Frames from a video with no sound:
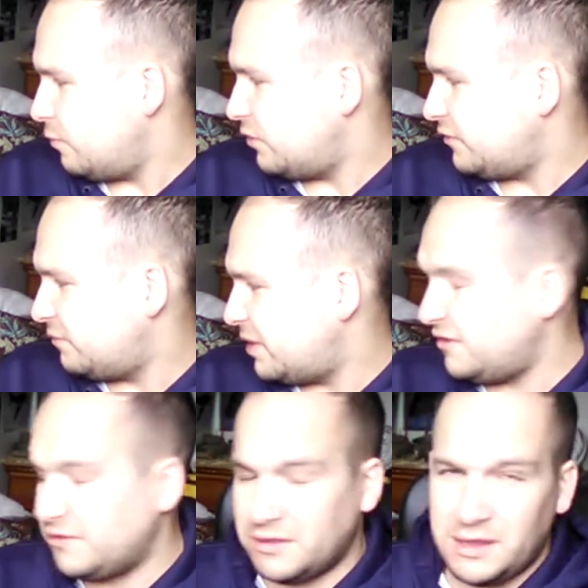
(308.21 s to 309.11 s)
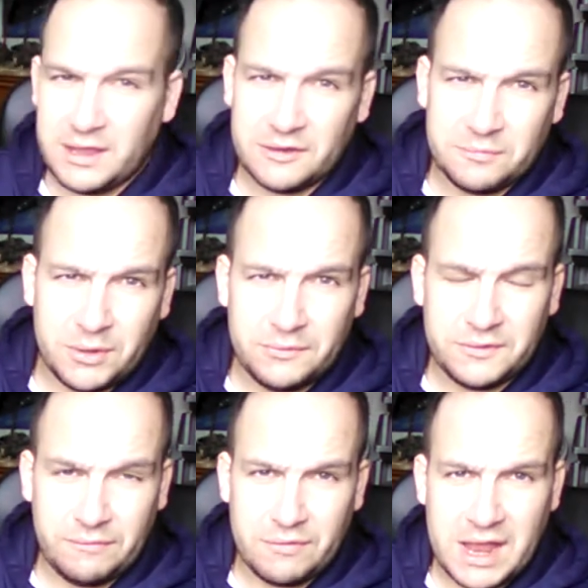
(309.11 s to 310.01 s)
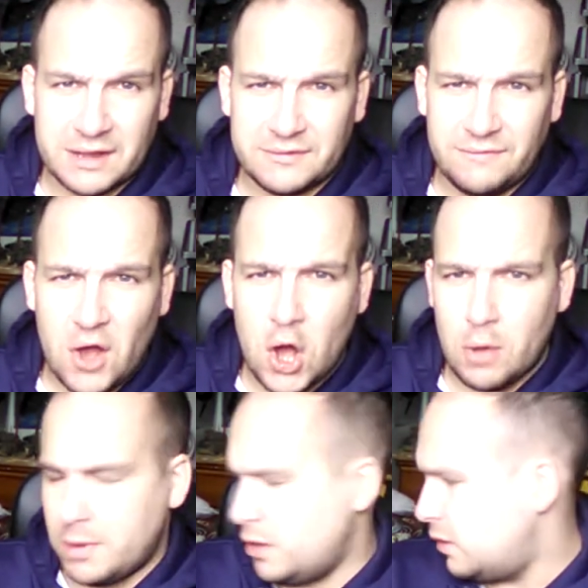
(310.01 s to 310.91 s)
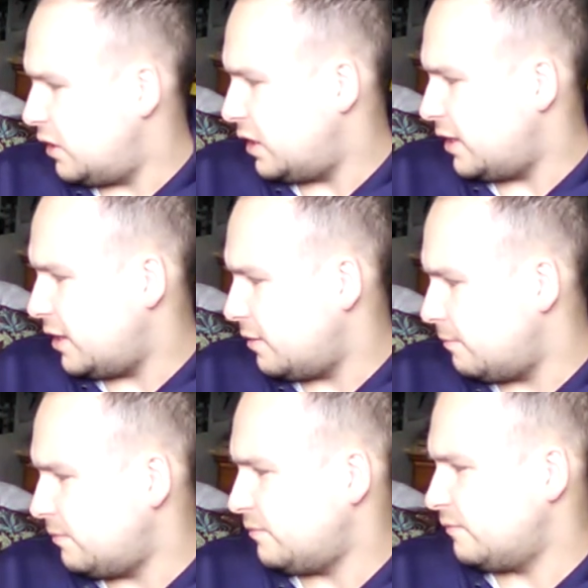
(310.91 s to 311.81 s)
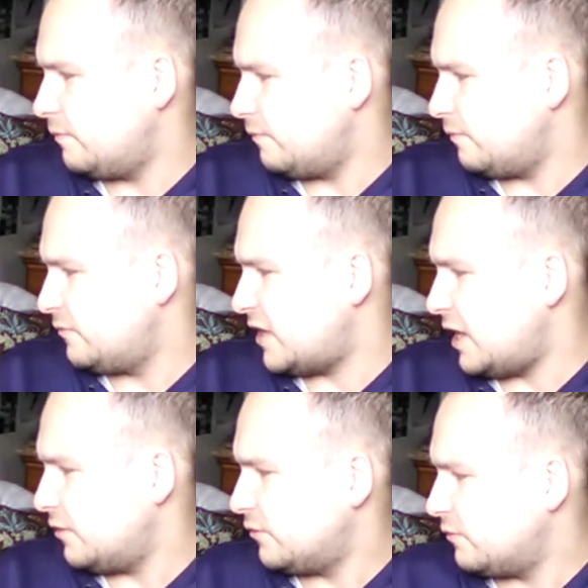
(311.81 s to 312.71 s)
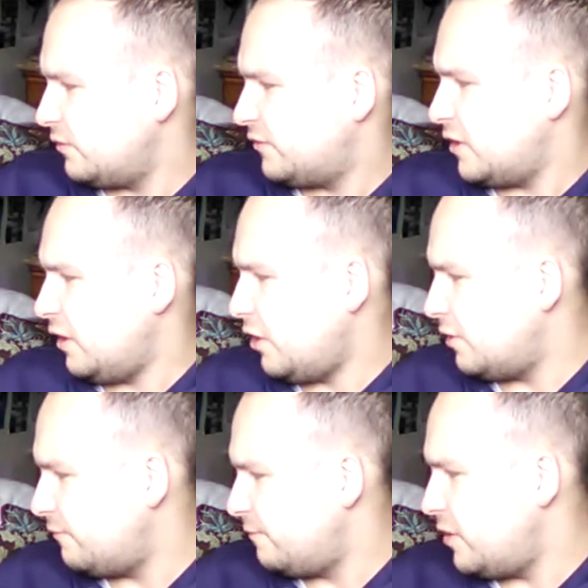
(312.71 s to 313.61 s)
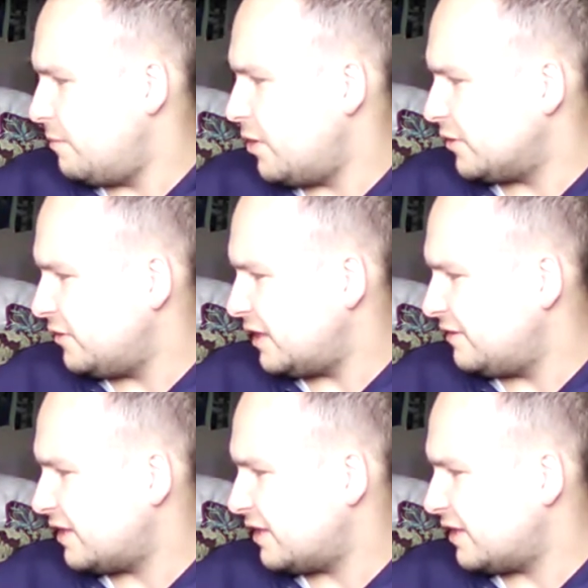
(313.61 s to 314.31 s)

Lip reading: which is basically explosive reactive armour tiles, which a lot of modern day